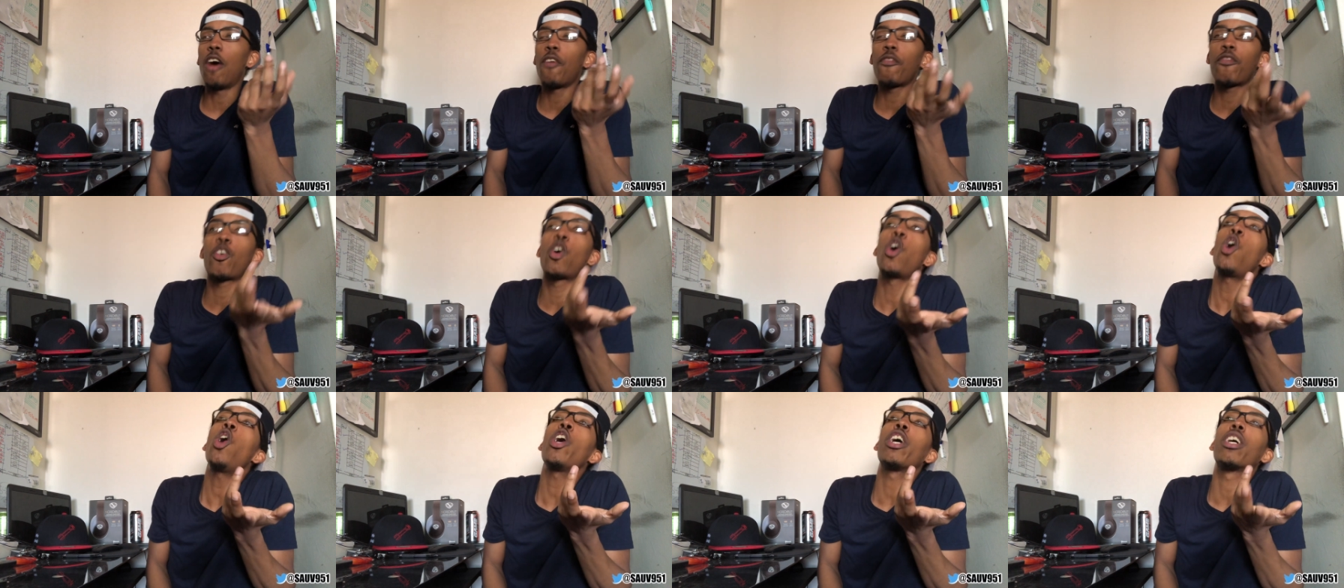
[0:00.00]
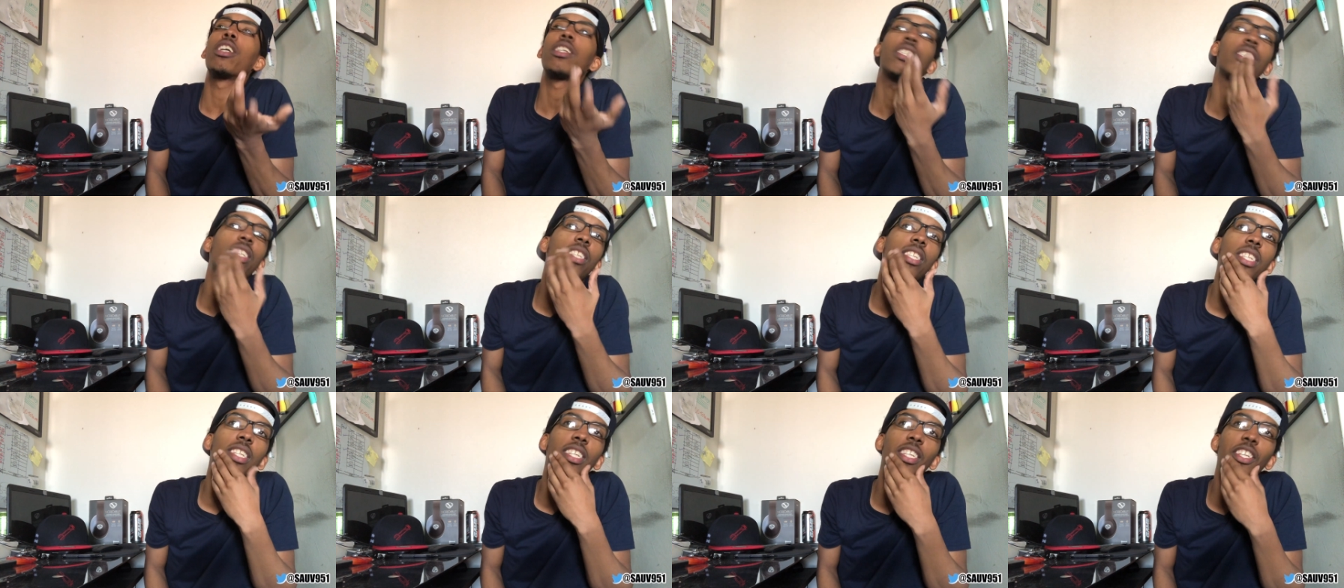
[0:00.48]
of
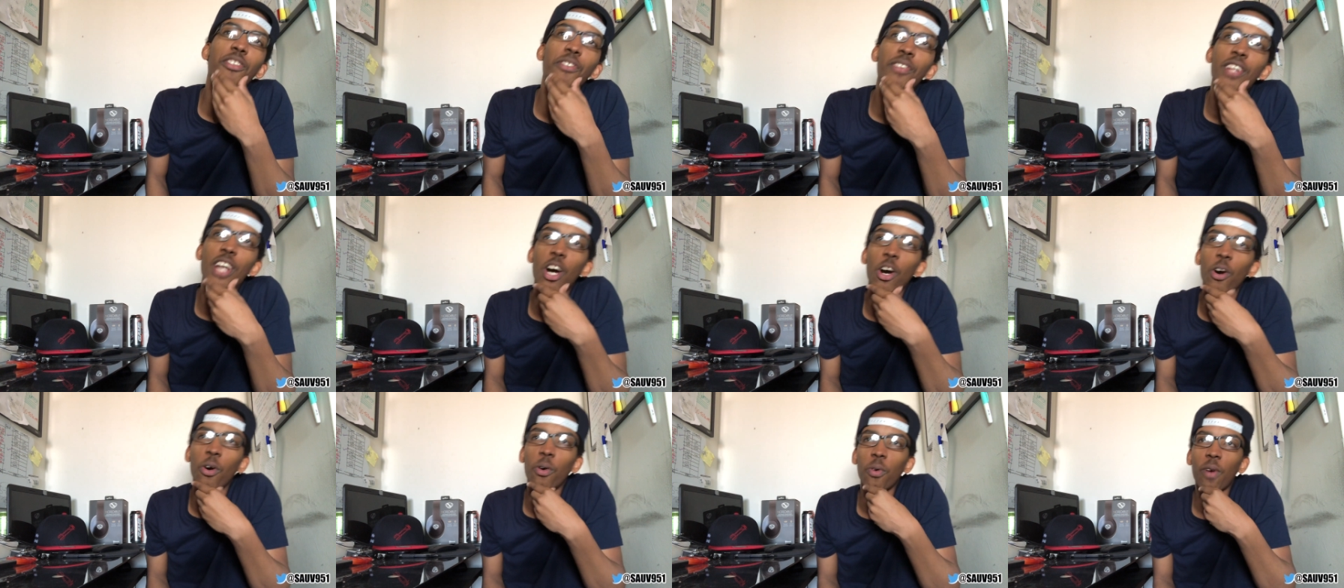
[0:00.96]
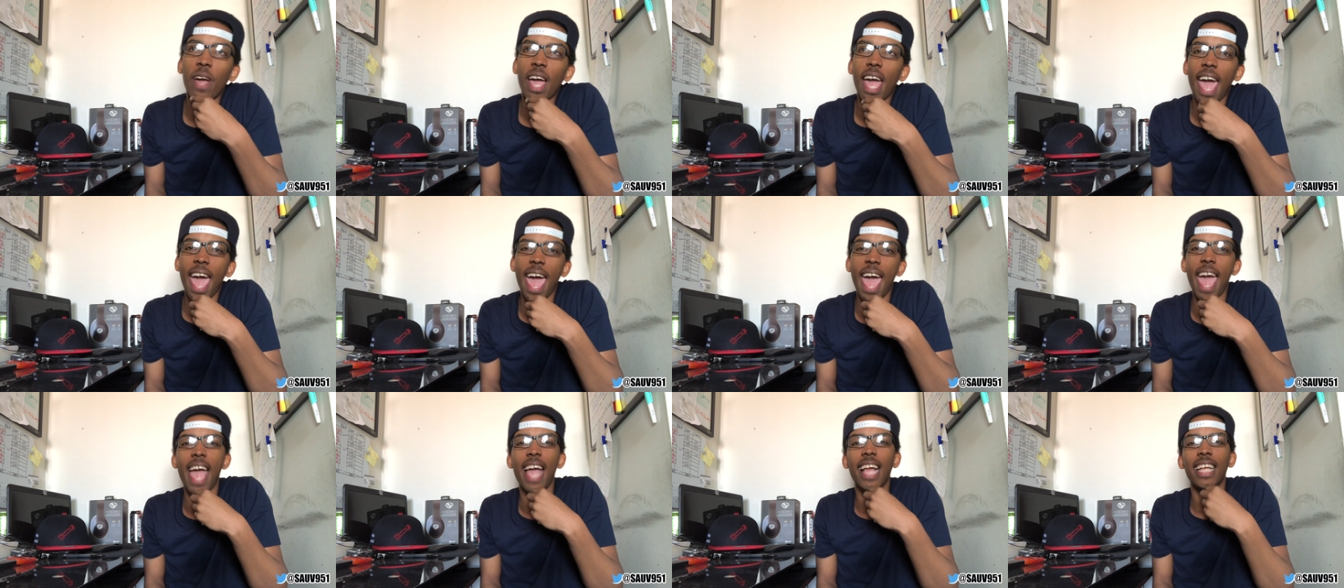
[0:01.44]
course, you know,
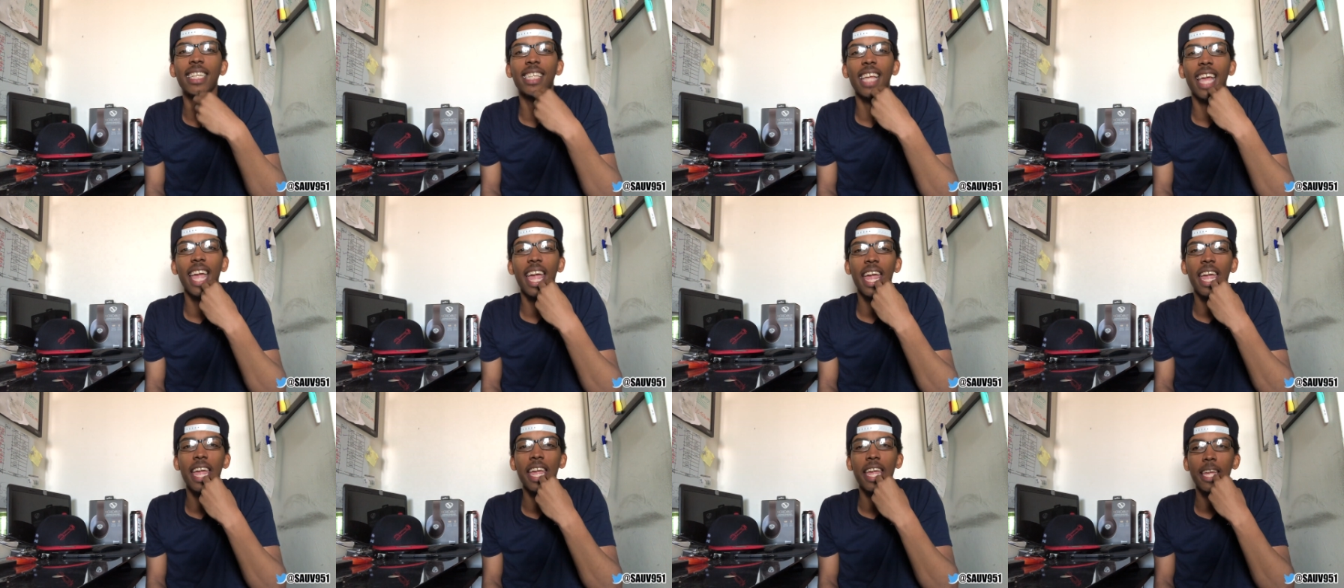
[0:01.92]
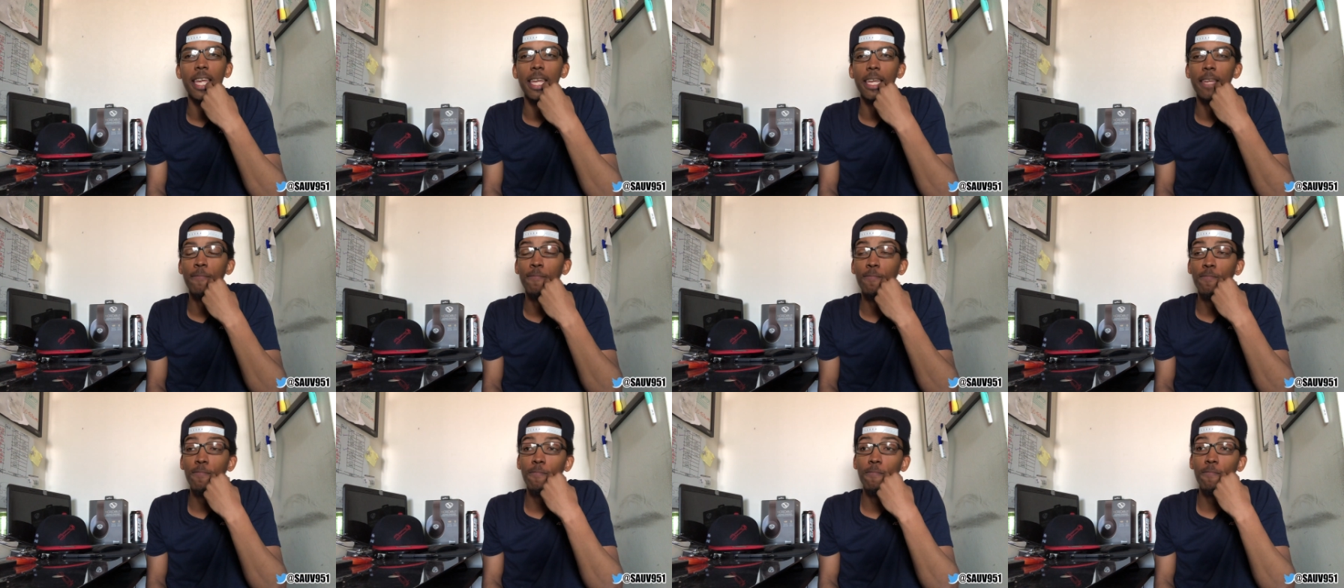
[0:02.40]
as a
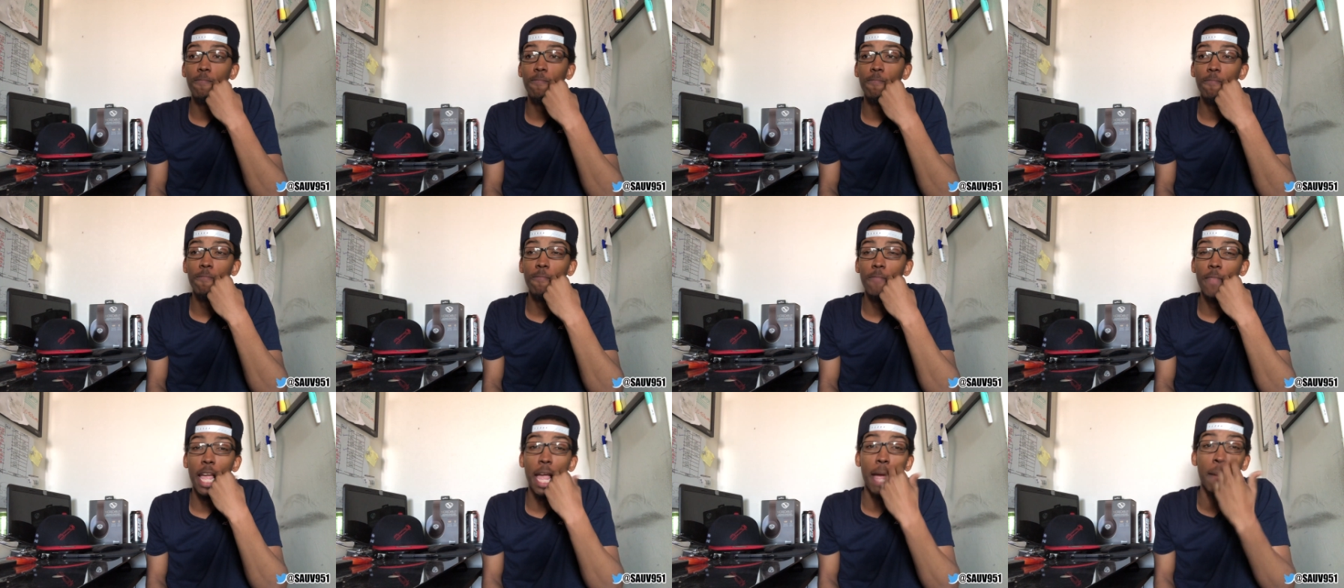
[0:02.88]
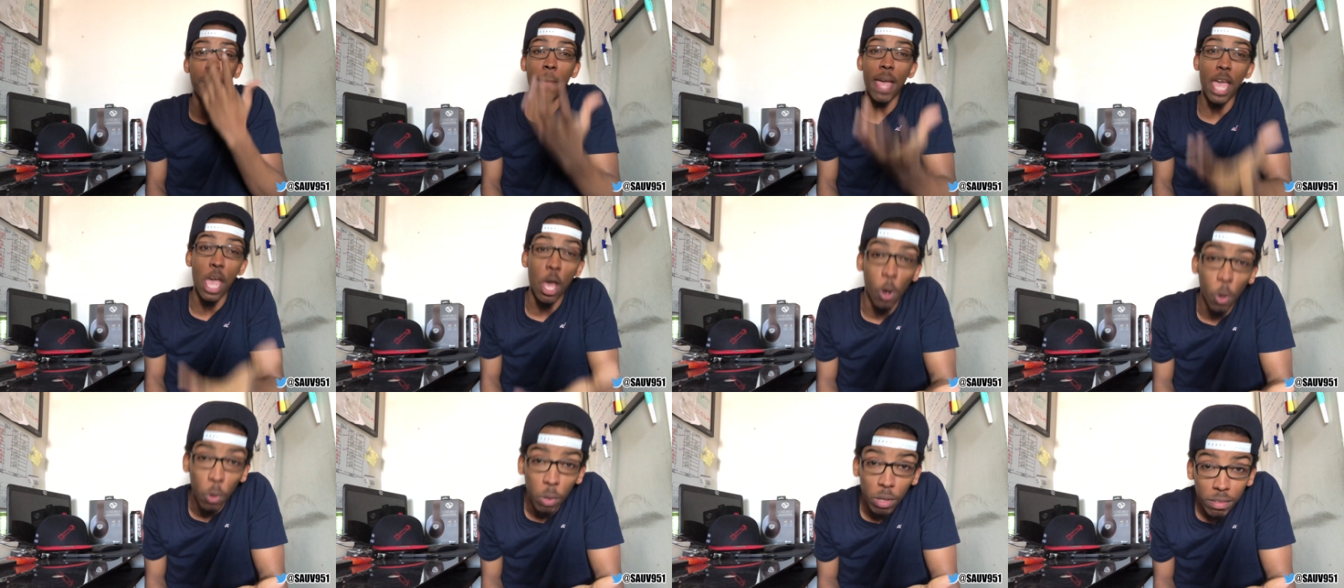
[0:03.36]

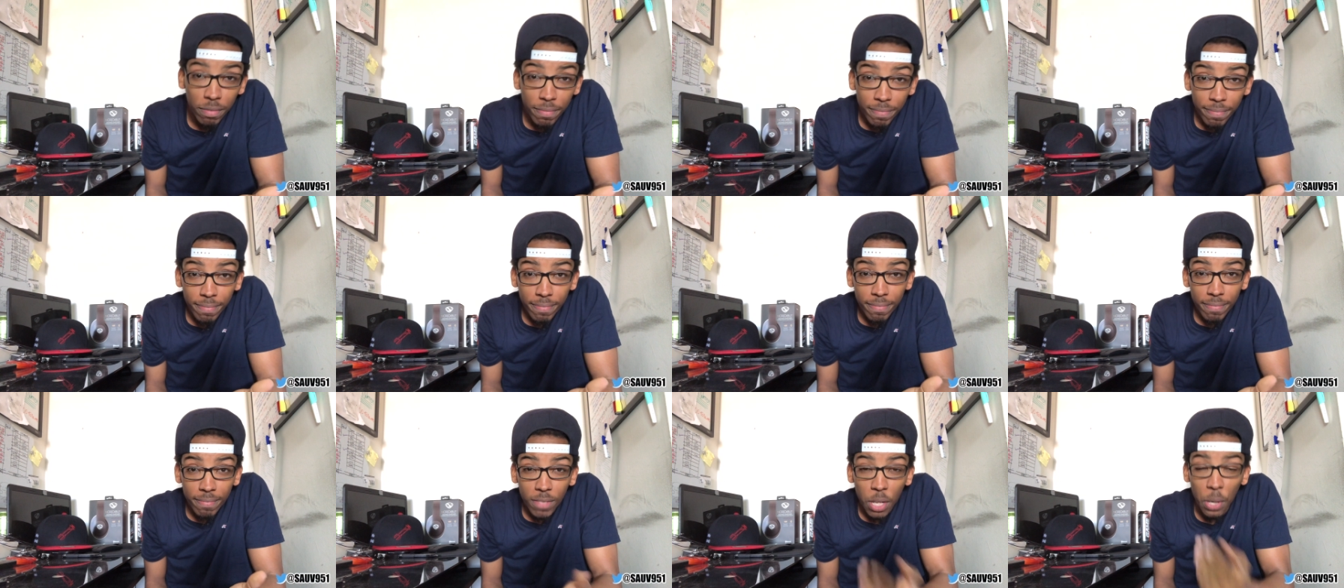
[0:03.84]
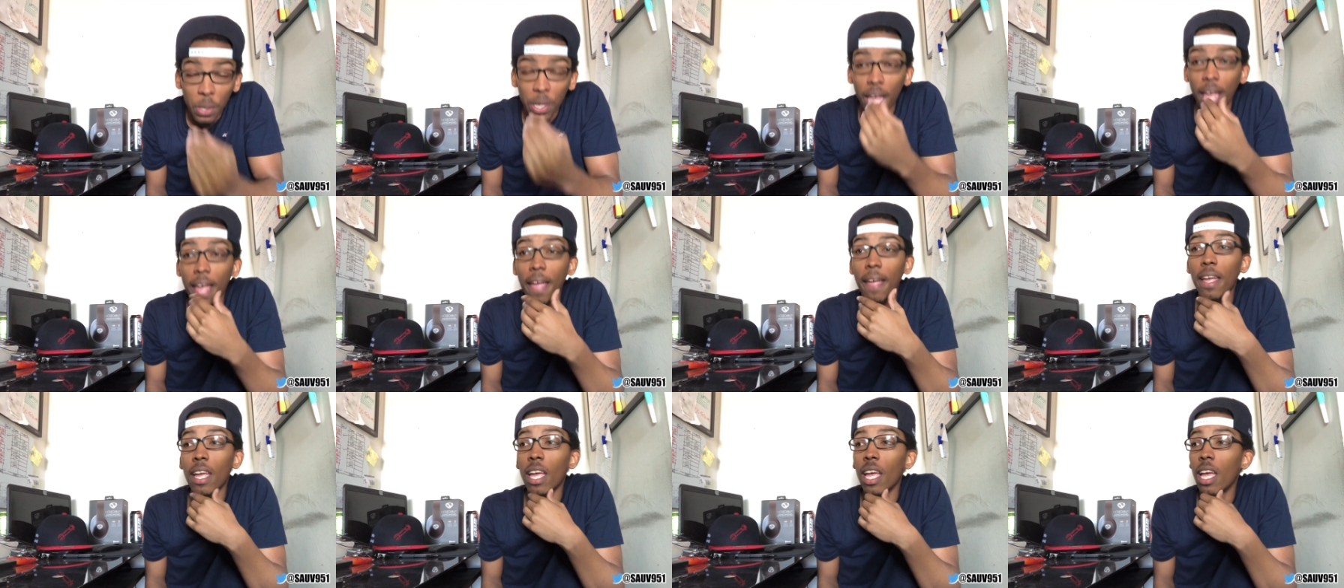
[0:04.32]
male,
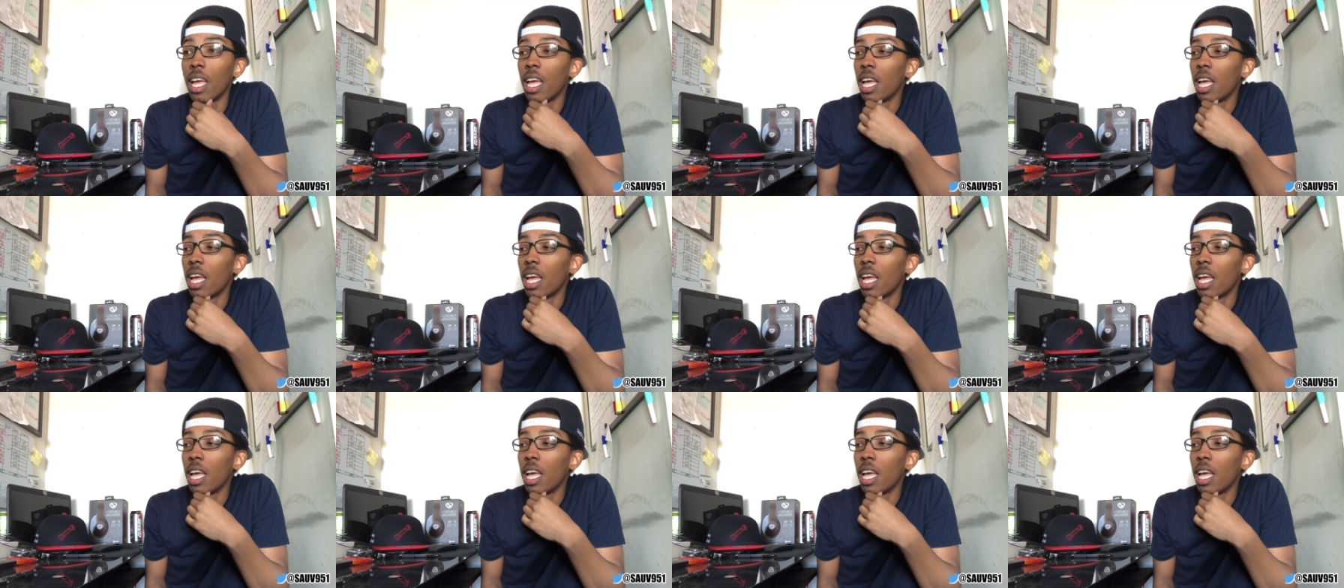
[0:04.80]
okay,